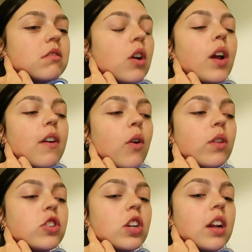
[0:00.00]
Okay,
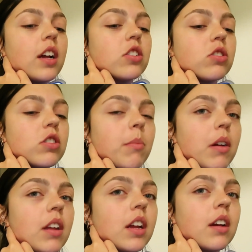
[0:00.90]
holy shit. I just looked
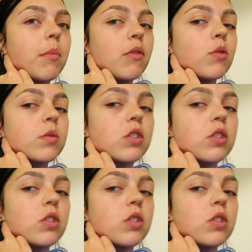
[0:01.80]
at my room is